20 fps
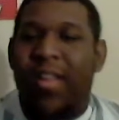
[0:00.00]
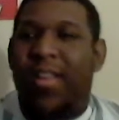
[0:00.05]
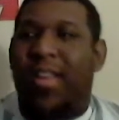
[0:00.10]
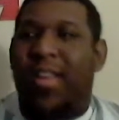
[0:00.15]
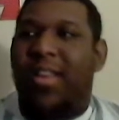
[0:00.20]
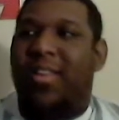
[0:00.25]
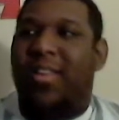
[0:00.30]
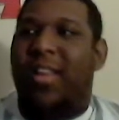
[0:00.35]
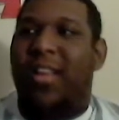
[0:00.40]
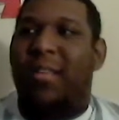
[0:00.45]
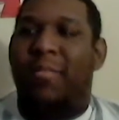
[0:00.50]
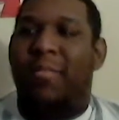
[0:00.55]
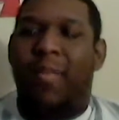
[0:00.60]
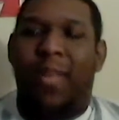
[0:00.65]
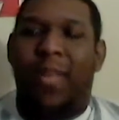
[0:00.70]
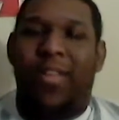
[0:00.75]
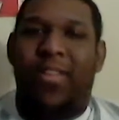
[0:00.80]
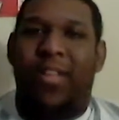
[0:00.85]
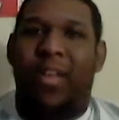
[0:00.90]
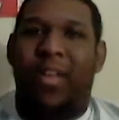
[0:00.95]
That's kind of
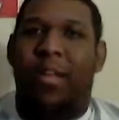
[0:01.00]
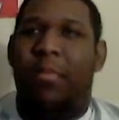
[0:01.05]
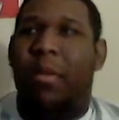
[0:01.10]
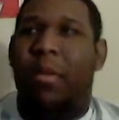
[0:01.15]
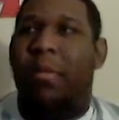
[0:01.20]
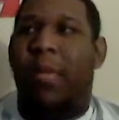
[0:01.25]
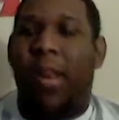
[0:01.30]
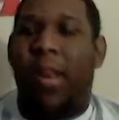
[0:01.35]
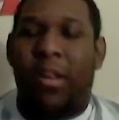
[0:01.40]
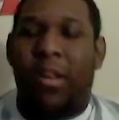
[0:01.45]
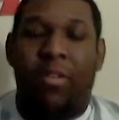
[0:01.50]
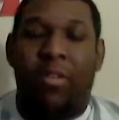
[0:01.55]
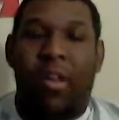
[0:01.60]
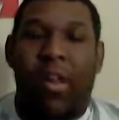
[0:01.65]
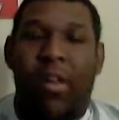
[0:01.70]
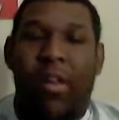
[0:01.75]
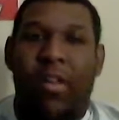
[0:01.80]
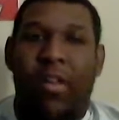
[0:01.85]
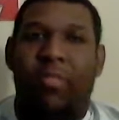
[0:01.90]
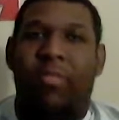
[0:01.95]
messed up. I mean,
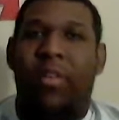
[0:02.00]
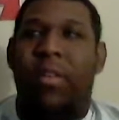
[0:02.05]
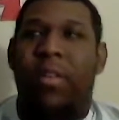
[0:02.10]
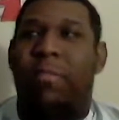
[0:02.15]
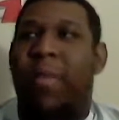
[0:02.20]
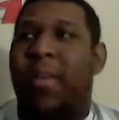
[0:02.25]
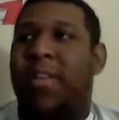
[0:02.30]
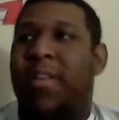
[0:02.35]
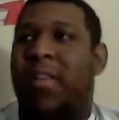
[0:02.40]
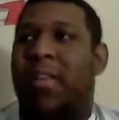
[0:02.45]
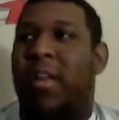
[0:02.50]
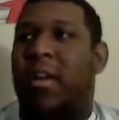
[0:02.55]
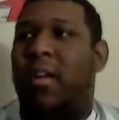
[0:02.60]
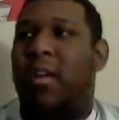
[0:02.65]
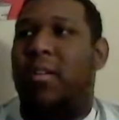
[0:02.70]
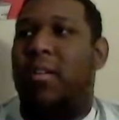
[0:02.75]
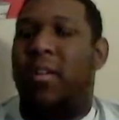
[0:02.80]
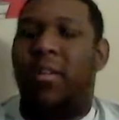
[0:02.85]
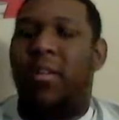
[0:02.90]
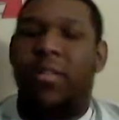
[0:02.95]
Kurosaki is one of the best
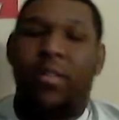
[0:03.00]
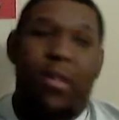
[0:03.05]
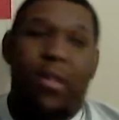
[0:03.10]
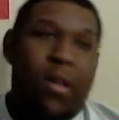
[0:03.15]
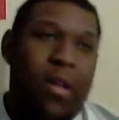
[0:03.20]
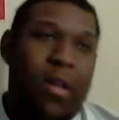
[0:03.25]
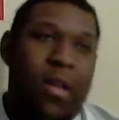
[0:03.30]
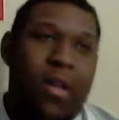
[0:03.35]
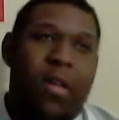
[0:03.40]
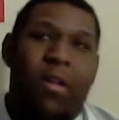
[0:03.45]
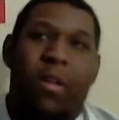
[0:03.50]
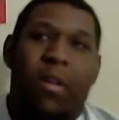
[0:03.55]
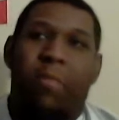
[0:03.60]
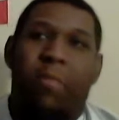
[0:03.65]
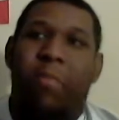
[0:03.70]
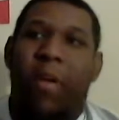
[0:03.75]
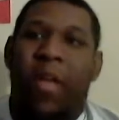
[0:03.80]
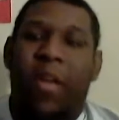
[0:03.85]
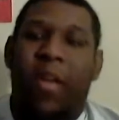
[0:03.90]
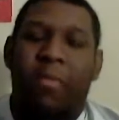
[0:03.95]
characters,
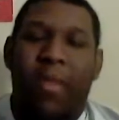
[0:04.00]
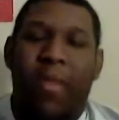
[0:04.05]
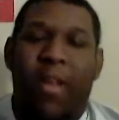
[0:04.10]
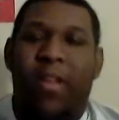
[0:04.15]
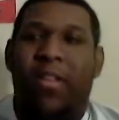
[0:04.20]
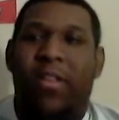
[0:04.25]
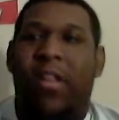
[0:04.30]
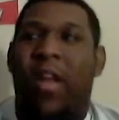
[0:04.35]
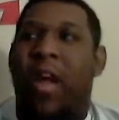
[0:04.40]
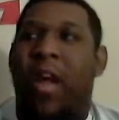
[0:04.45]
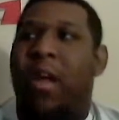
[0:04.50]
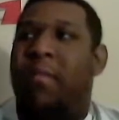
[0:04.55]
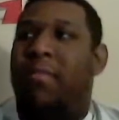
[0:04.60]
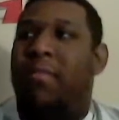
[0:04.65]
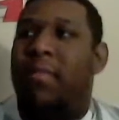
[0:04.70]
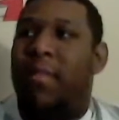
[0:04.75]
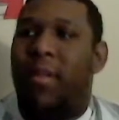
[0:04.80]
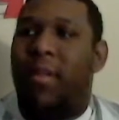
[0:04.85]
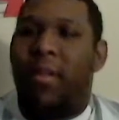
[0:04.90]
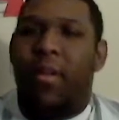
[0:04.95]
but he managed to calm
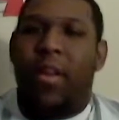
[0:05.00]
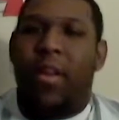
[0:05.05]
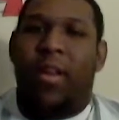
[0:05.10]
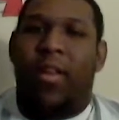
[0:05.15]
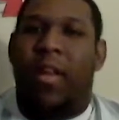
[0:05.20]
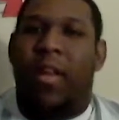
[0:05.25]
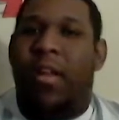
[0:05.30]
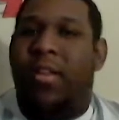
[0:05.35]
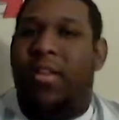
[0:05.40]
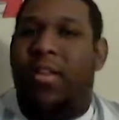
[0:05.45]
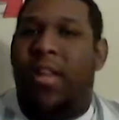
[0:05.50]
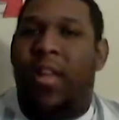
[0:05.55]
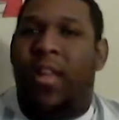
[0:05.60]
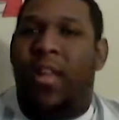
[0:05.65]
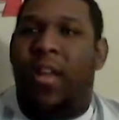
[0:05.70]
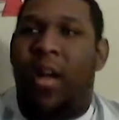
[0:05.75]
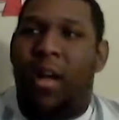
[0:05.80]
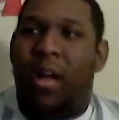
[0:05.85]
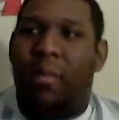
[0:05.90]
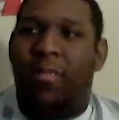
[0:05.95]
it down, saying,
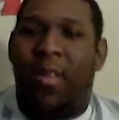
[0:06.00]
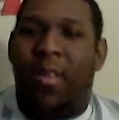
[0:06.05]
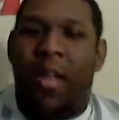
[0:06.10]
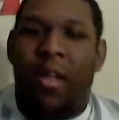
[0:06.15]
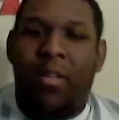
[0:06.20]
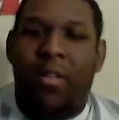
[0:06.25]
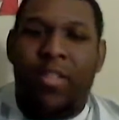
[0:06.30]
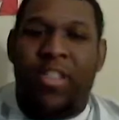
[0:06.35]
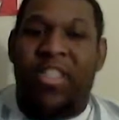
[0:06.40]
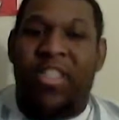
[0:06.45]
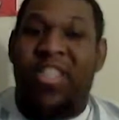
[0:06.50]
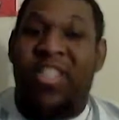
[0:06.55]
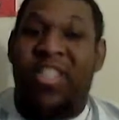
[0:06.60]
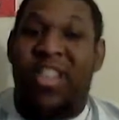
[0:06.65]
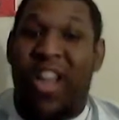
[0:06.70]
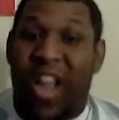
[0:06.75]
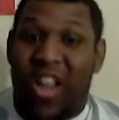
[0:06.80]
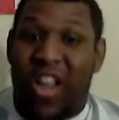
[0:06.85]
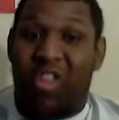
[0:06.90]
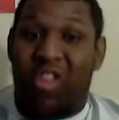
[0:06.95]
"Calm down, this is
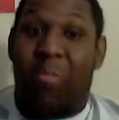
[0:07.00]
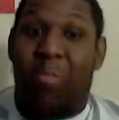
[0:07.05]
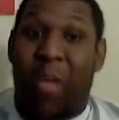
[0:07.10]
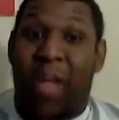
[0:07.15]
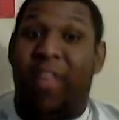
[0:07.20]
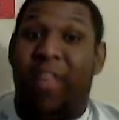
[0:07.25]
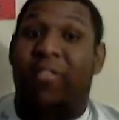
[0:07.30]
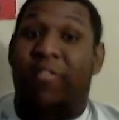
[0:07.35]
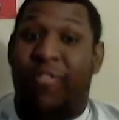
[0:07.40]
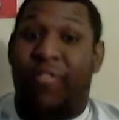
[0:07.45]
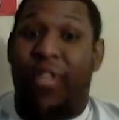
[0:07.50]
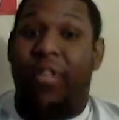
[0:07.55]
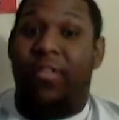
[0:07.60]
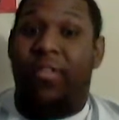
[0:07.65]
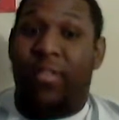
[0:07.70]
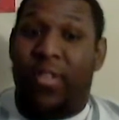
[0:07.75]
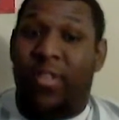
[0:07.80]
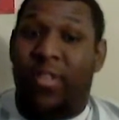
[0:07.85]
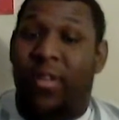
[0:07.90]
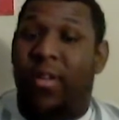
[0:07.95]
not your
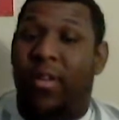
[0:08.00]
battlefield."